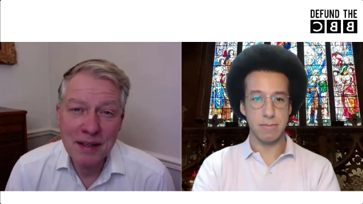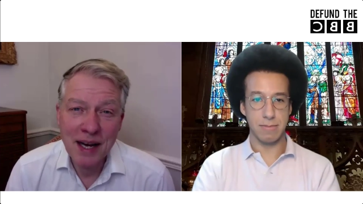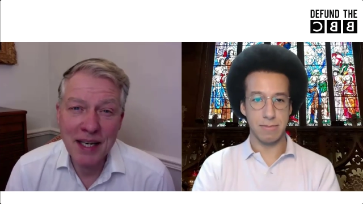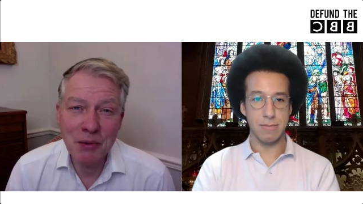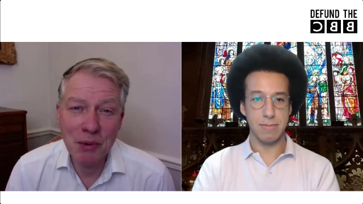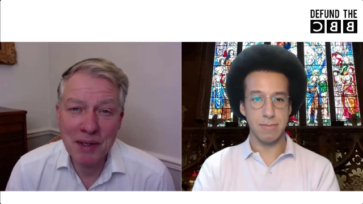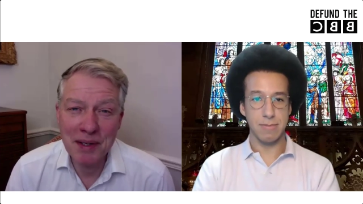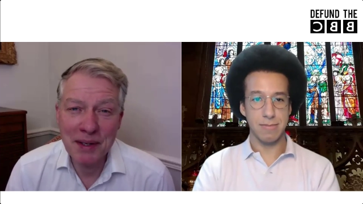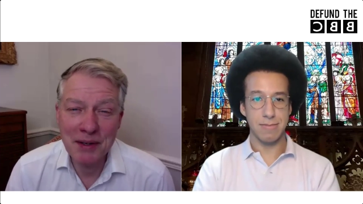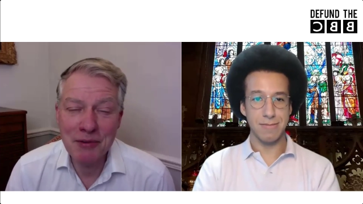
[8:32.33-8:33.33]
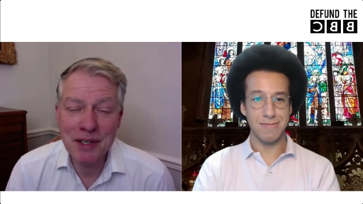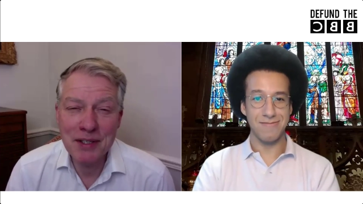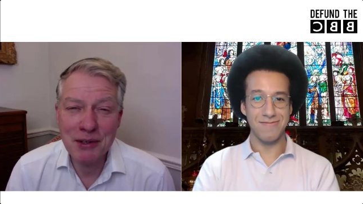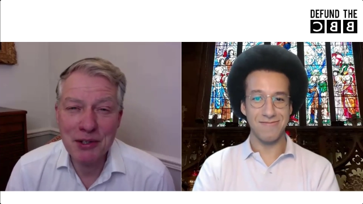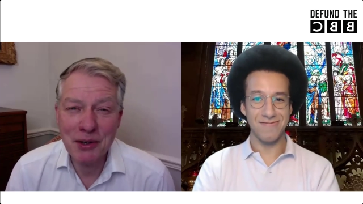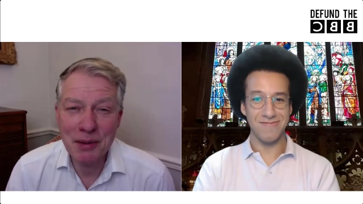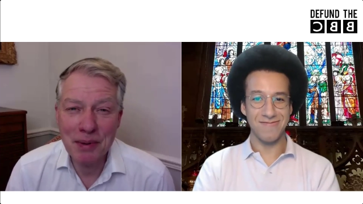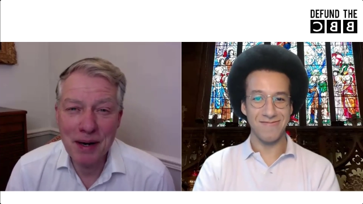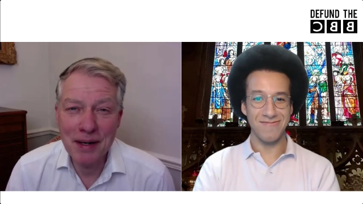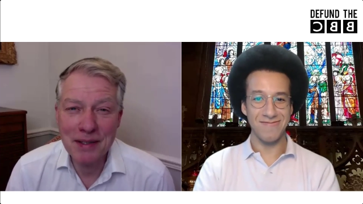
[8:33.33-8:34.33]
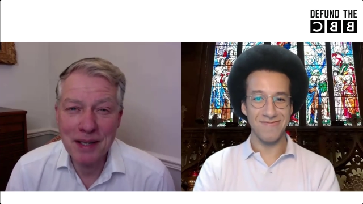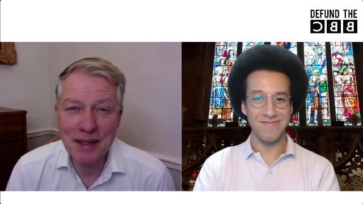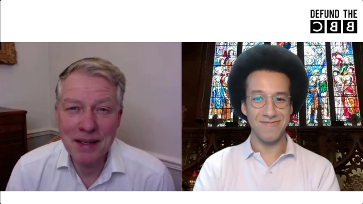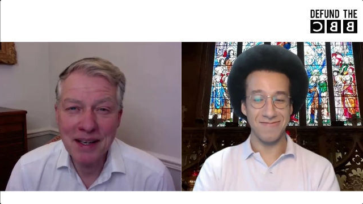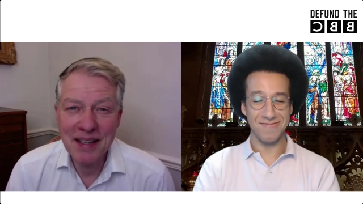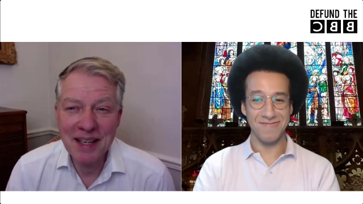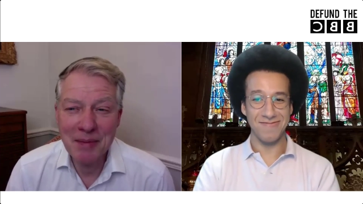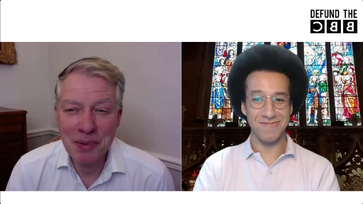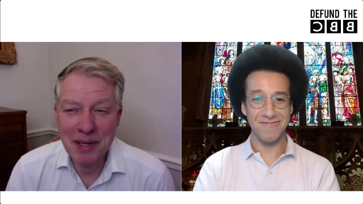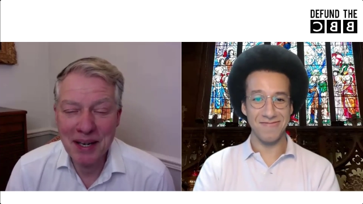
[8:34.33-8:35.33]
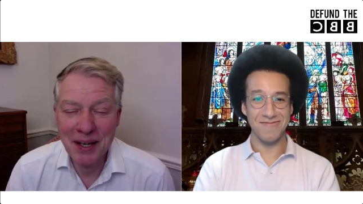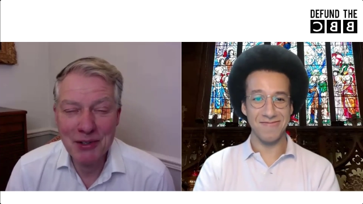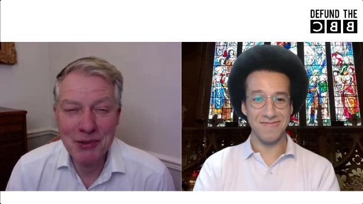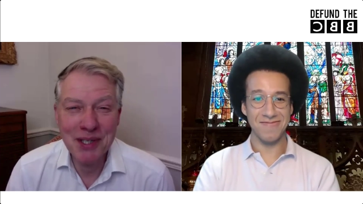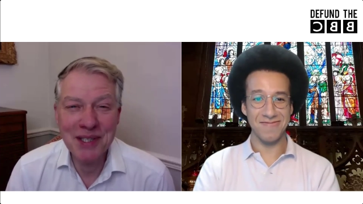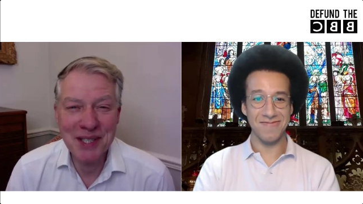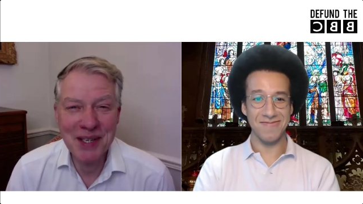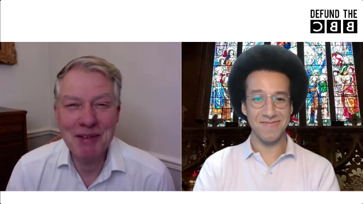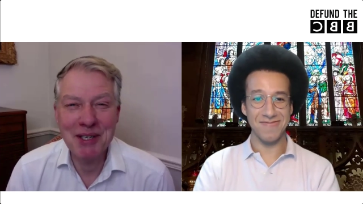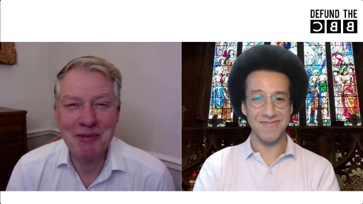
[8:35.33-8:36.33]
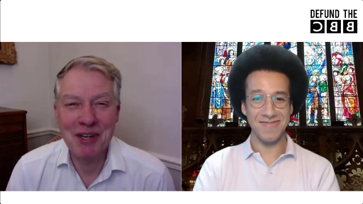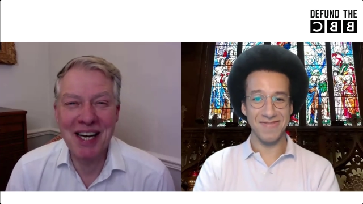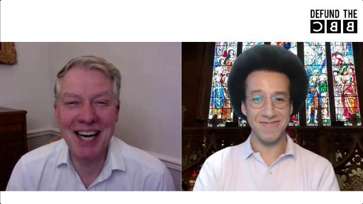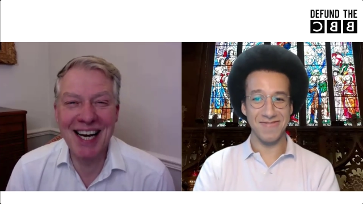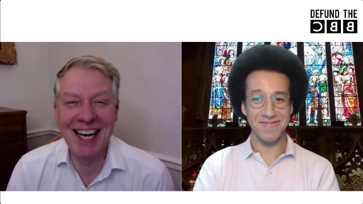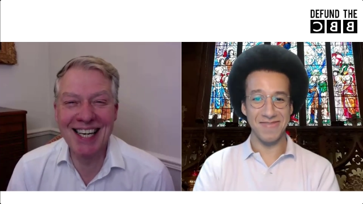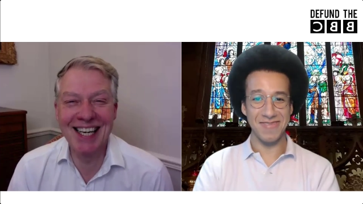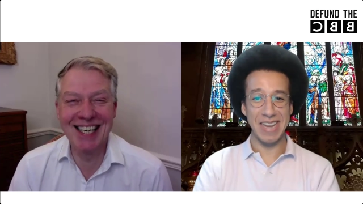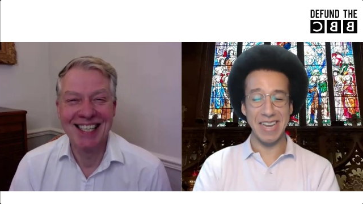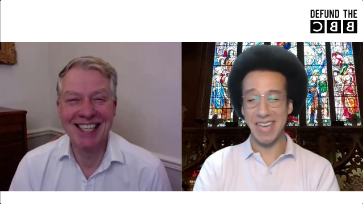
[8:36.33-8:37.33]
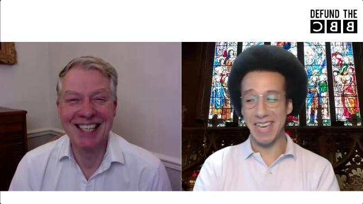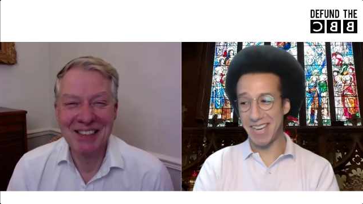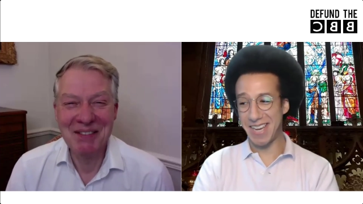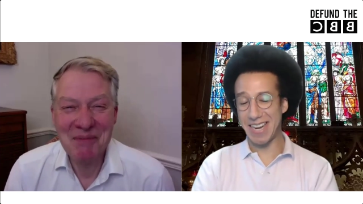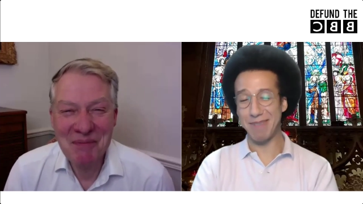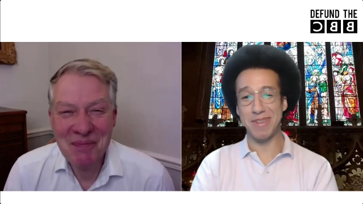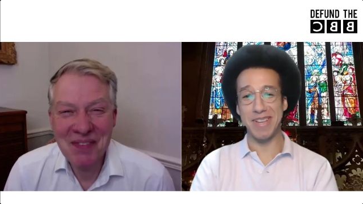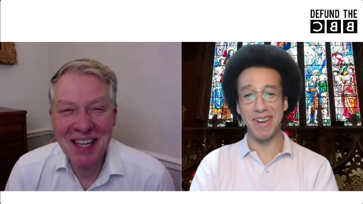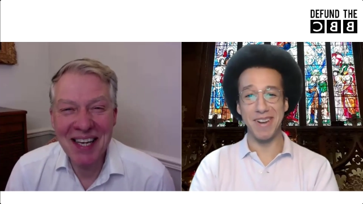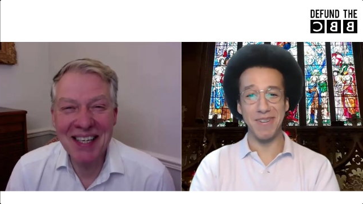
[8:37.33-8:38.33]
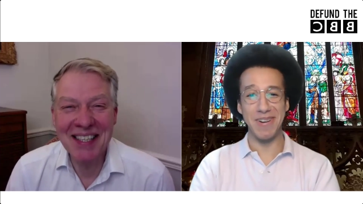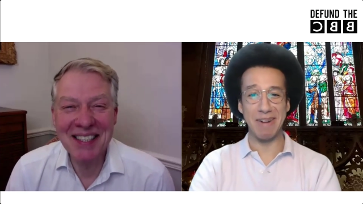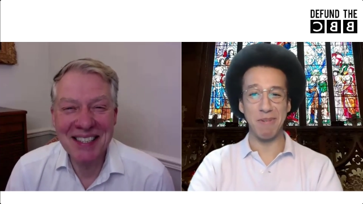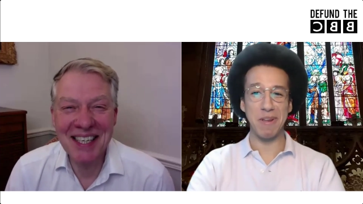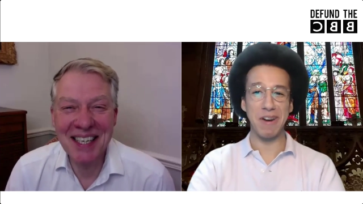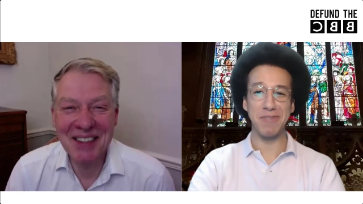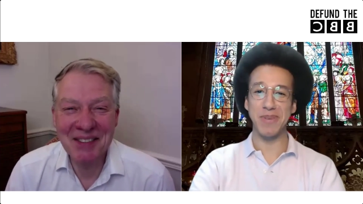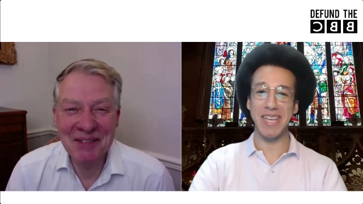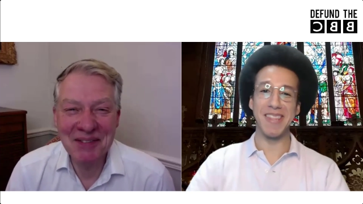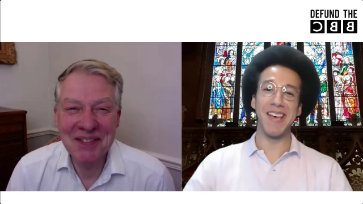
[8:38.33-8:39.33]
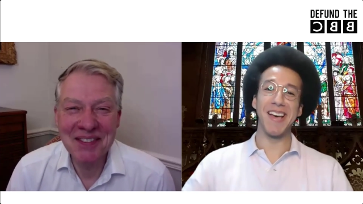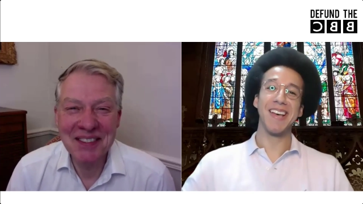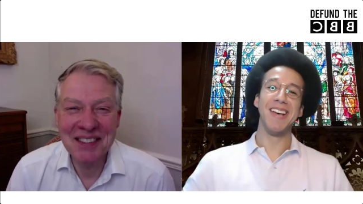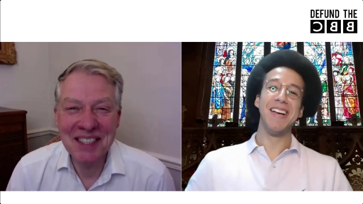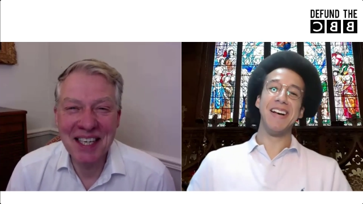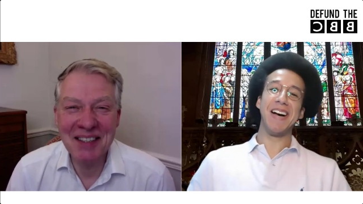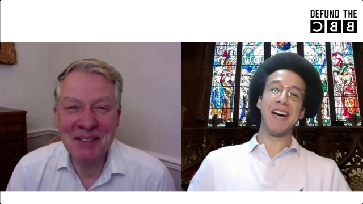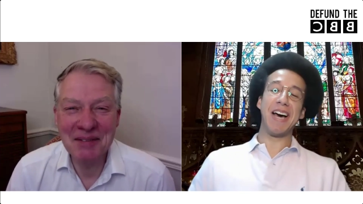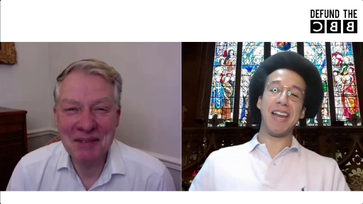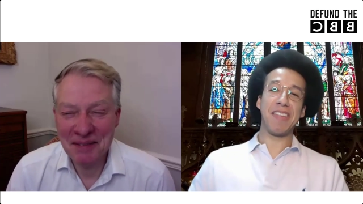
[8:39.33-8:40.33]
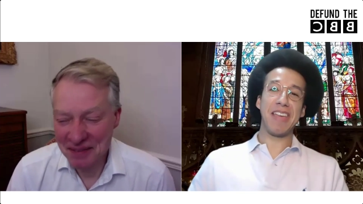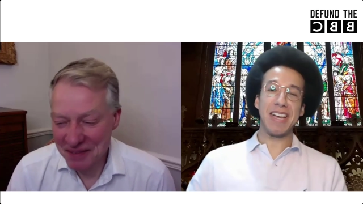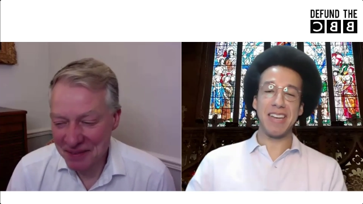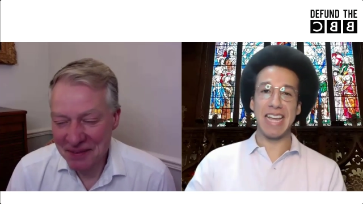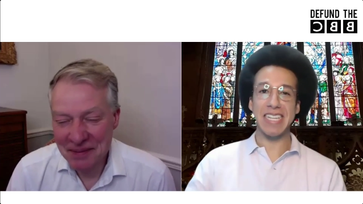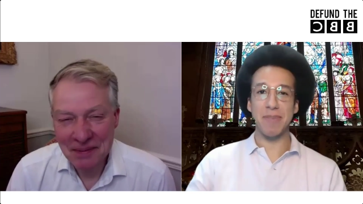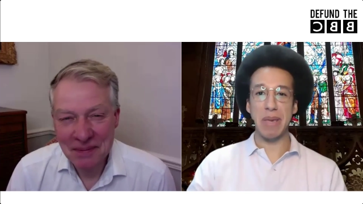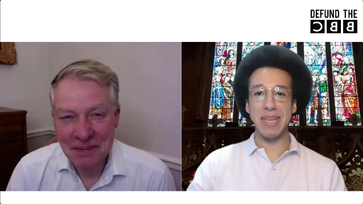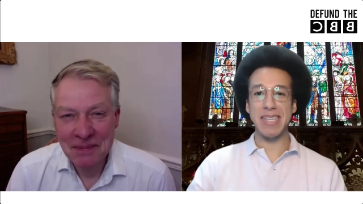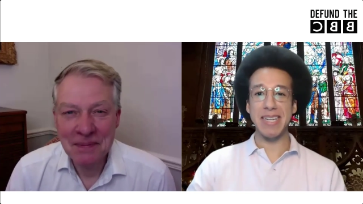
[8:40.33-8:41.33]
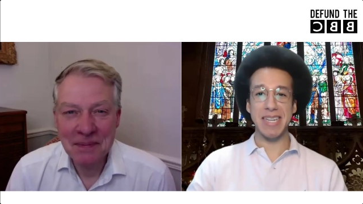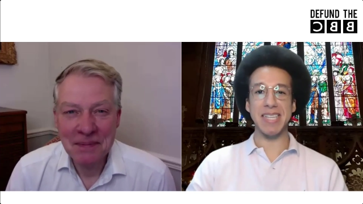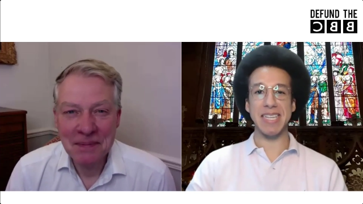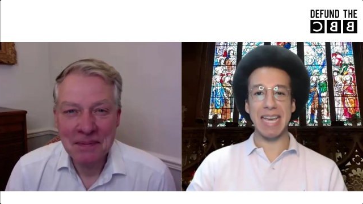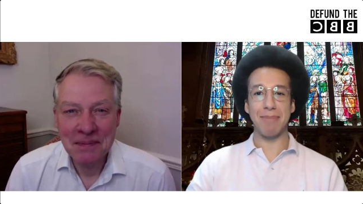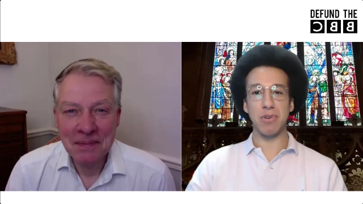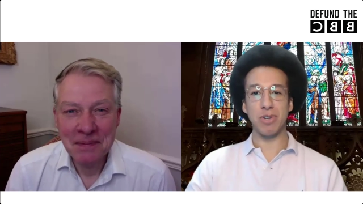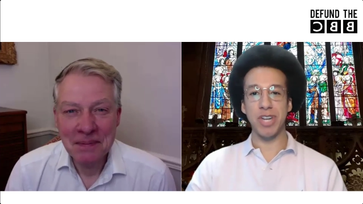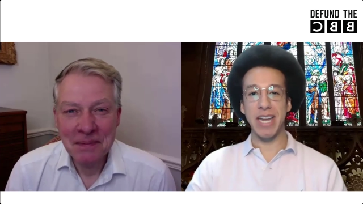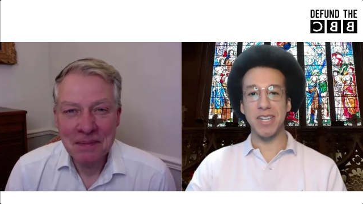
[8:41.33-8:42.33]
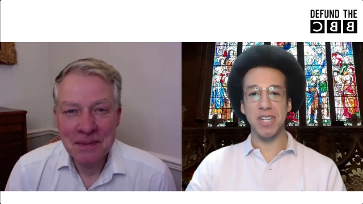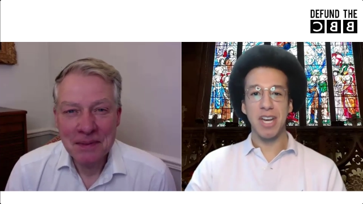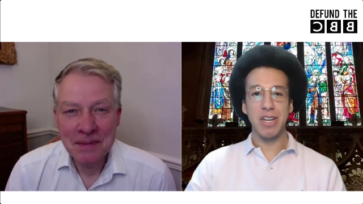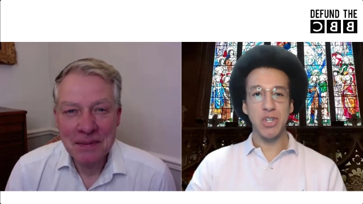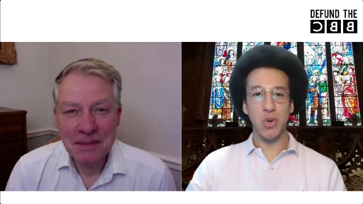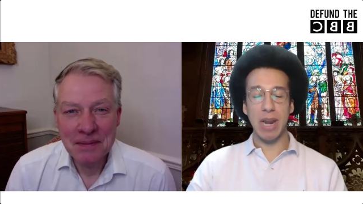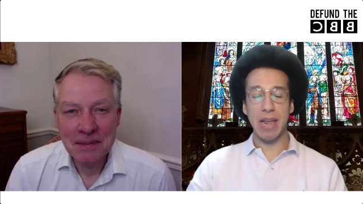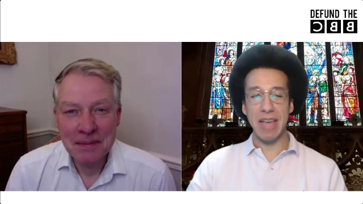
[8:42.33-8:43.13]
Speaker 1: anyone in the university or shock their parents, then then be a cultural conservative.
Speaker 2: Here, here, absolutely. I'm with you one hundred percent there. Mm. Uh, and I think unless the B B C does adapt or change, surely they're